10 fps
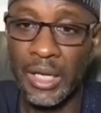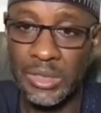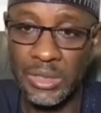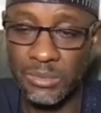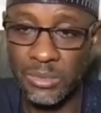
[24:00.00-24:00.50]

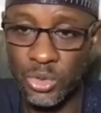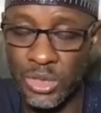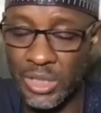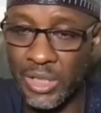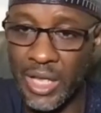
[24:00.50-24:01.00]
And to
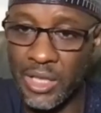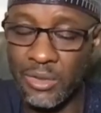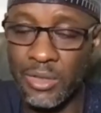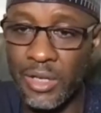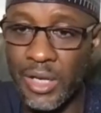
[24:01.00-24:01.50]
the
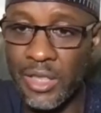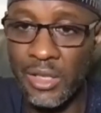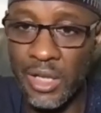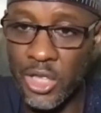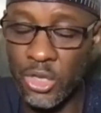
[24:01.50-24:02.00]

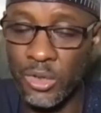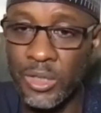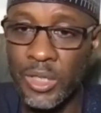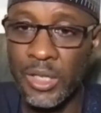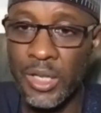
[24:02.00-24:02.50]
legislature,
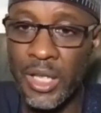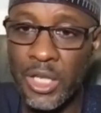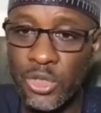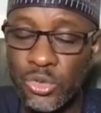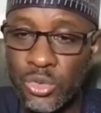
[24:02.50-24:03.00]
they
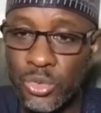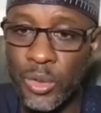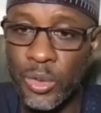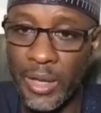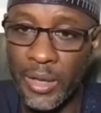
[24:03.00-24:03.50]
need
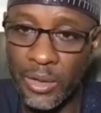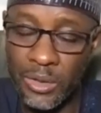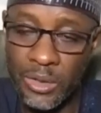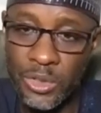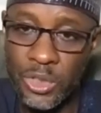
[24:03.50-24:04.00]
to
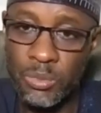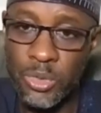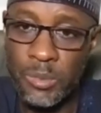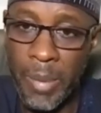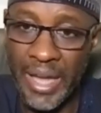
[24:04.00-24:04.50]

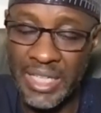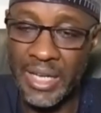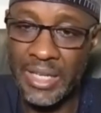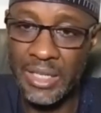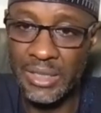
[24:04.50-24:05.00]
contribute
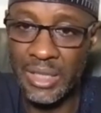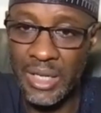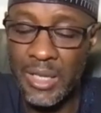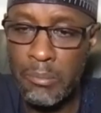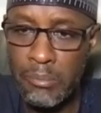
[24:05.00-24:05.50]
better in the
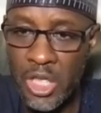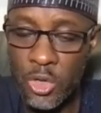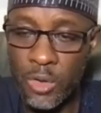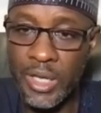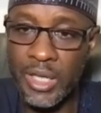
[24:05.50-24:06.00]
3
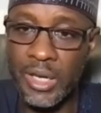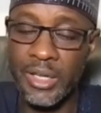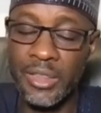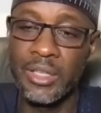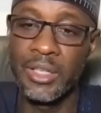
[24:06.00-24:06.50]
major
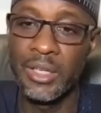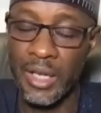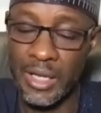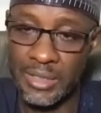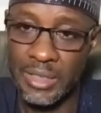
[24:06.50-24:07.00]
areas
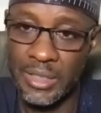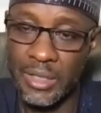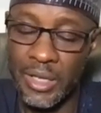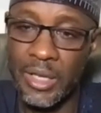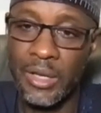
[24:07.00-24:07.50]
that
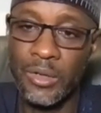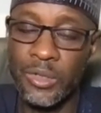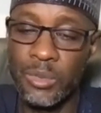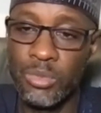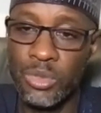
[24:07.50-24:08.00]
they
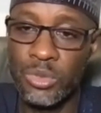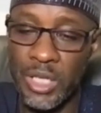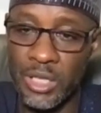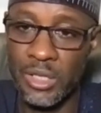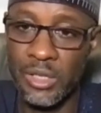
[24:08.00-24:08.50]
contribute to
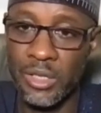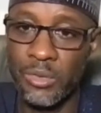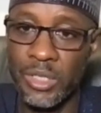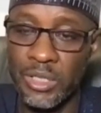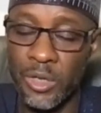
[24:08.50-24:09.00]
national
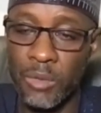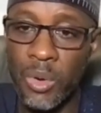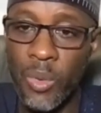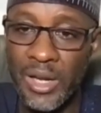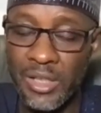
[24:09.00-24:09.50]
security.
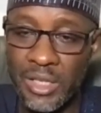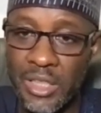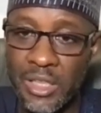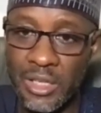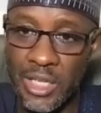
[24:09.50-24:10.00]
Number one is
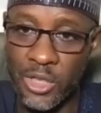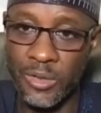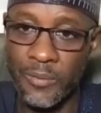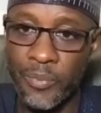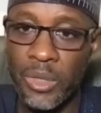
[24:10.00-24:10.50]

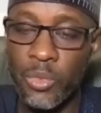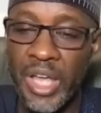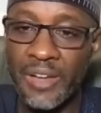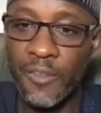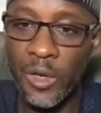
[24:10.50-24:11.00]
legislation.
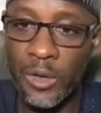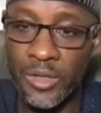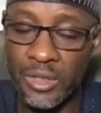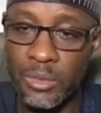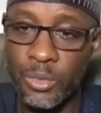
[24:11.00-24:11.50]
We have
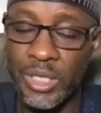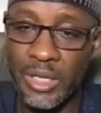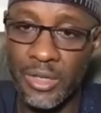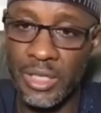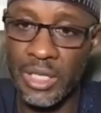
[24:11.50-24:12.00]
laws
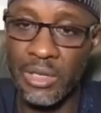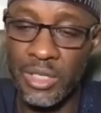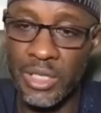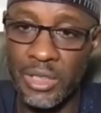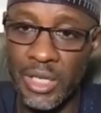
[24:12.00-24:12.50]
within our
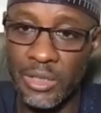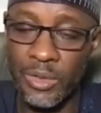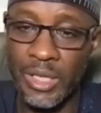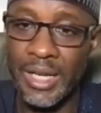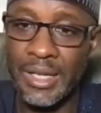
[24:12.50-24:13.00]
security
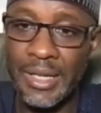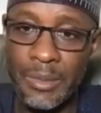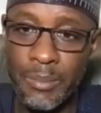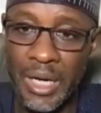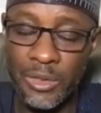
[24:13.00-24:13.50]
sector that
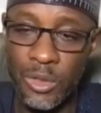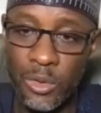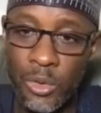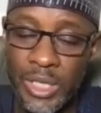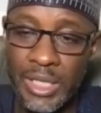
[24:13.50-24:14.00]
date back to
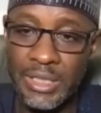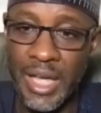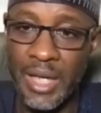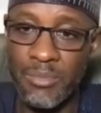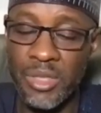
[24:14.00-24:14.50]
colonial
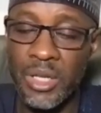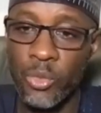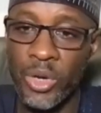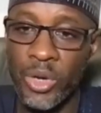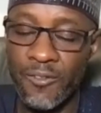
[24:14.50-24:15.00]
times.
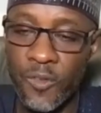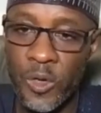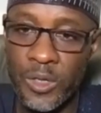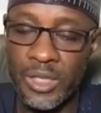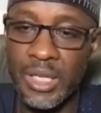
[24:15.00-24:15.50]
We have
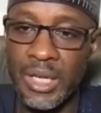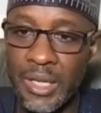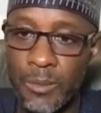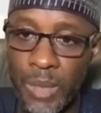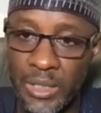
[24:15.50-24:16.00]
laws that
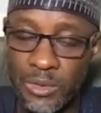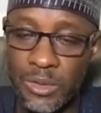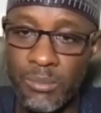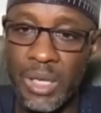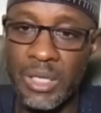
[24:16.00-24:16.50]
date back to
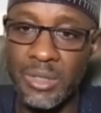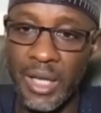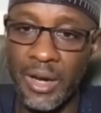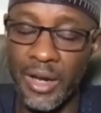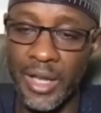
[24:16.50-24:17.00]
the
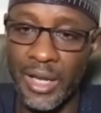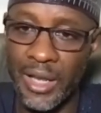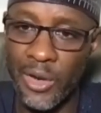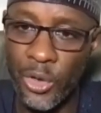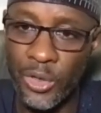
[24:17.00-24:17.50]
military era that
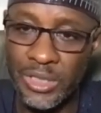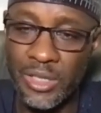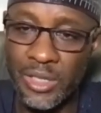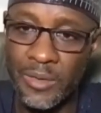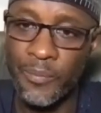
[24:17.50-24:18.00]
are not
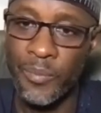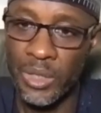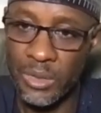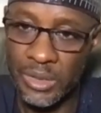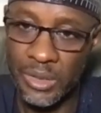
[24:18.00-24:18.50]
in
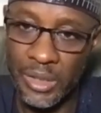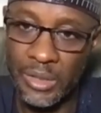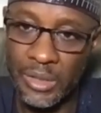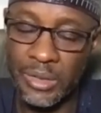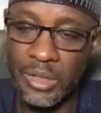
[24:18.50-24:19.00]

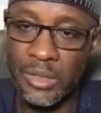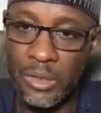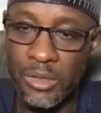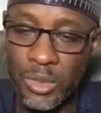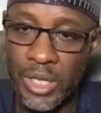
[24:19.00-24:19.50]

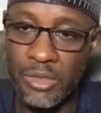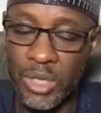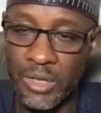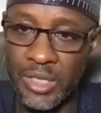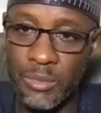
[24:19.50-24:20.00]
consonance
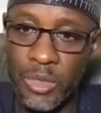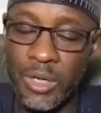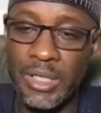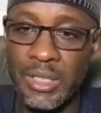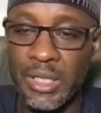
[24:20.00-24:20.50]
with our
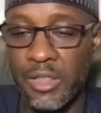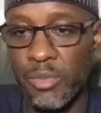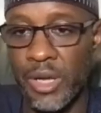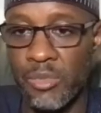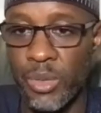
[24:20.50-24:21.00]
democratic
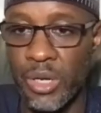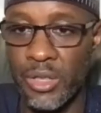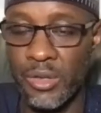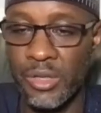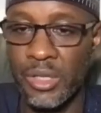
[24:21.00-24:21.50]

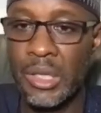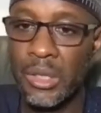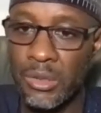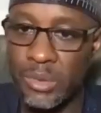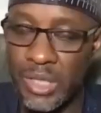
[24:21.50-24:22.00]
aspirations.
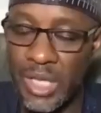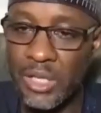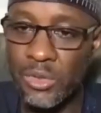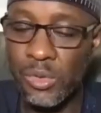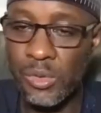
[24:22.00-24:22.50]
So they
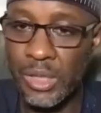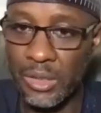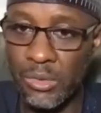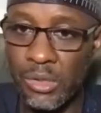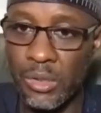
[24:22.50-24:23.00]
need to look
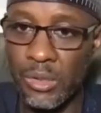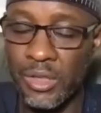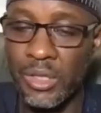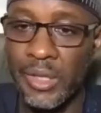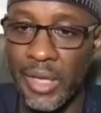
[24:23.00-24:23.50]
at those
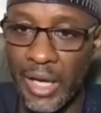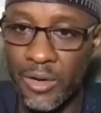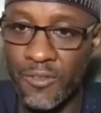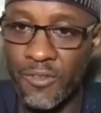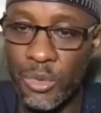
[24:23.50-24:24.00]
laws and
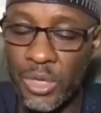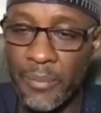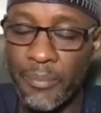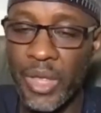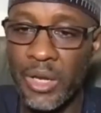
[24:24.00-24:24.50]
review
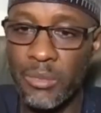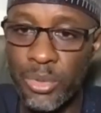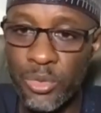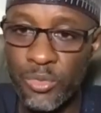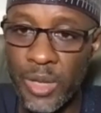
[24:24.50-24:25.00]
them and
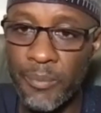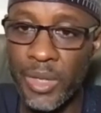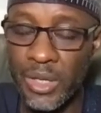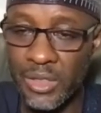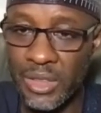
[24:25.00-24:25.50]
improve them.
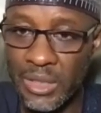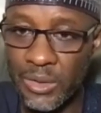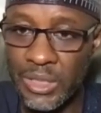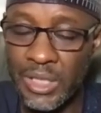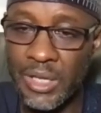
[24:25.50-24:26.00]
The
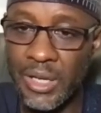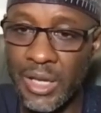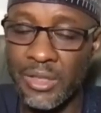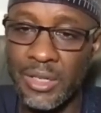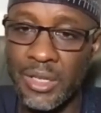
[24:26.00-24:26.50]
second
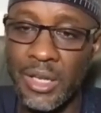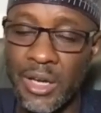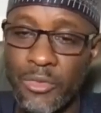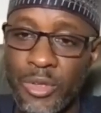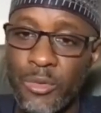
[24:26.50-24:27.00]
area is in the
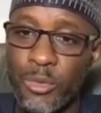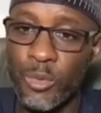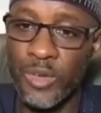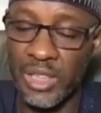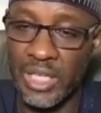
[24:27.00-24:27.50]
area of
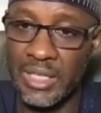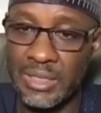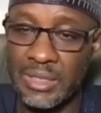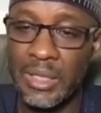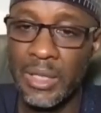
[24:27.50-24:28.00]

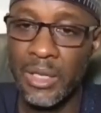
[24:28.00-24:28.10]
oversight.